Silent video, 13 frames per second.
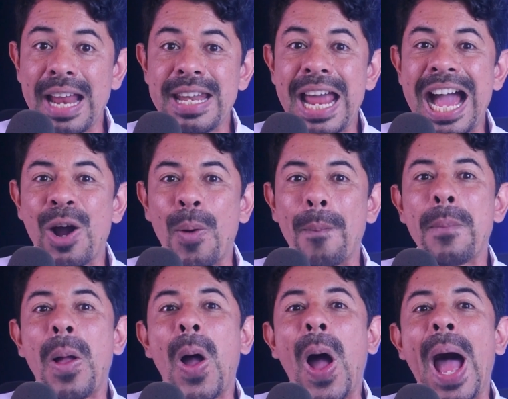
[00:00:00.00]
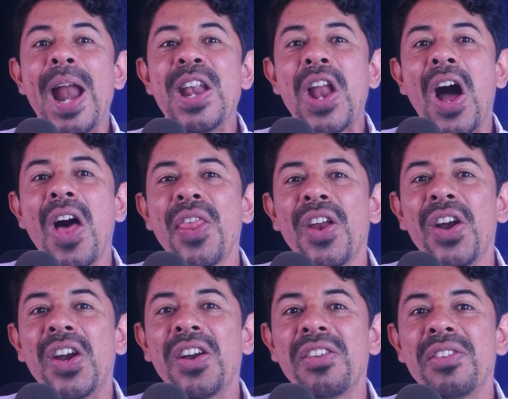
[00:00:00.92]
Now,
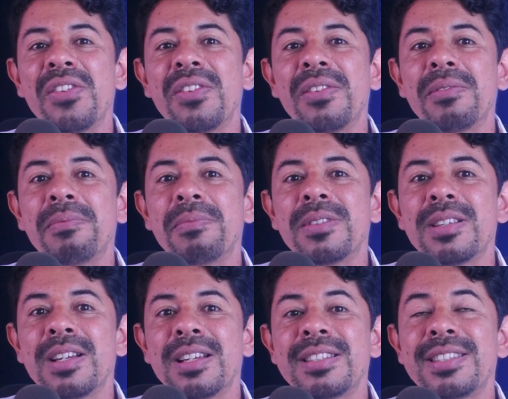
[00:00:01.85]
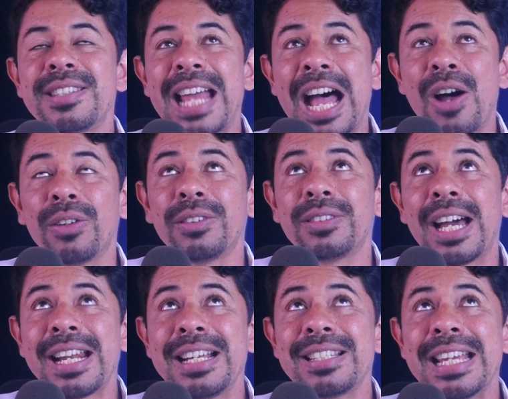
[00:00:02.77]
another
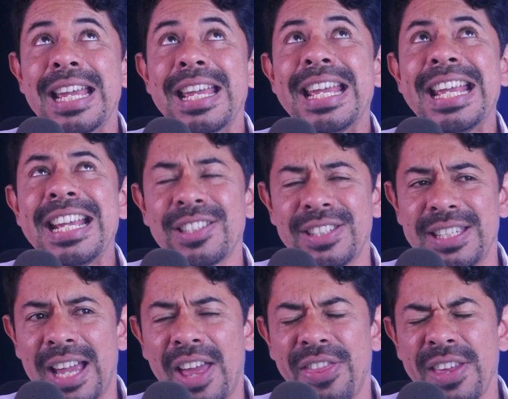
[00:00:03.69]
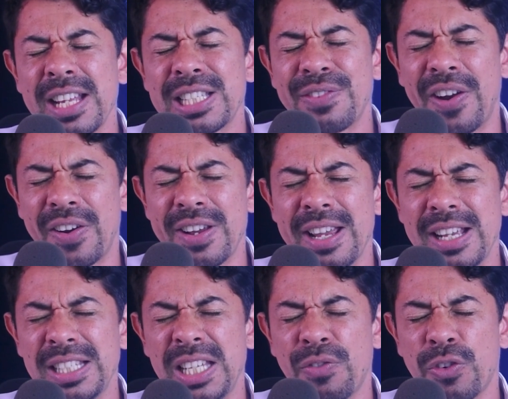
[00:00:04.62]
sound that is easy. I think it's very
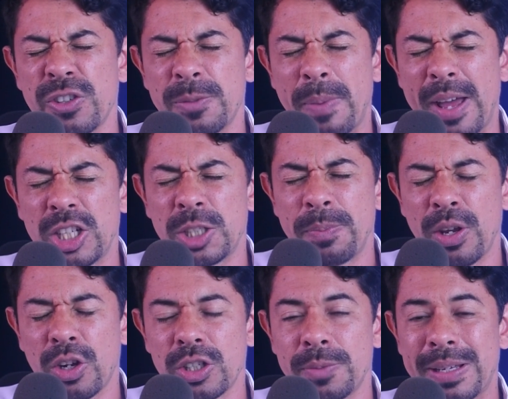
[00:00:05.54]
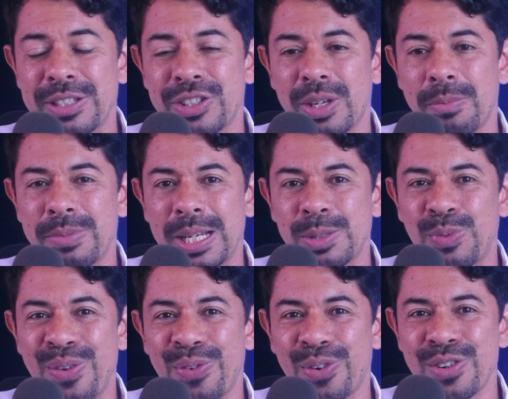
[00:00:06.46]
easy for Spanish speakers, but
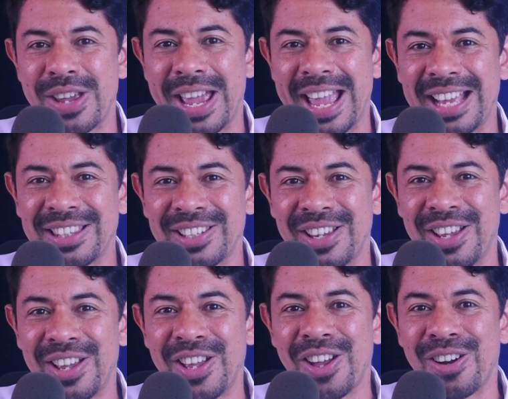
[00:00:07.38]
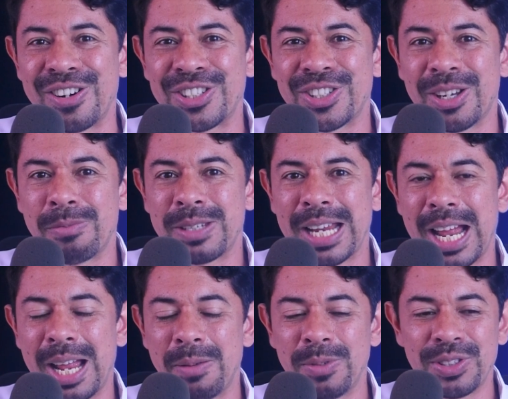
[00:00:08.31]
sometimes we forget, or
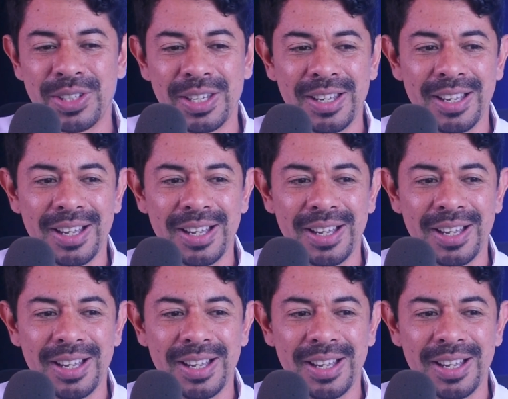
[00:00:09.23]
sometimes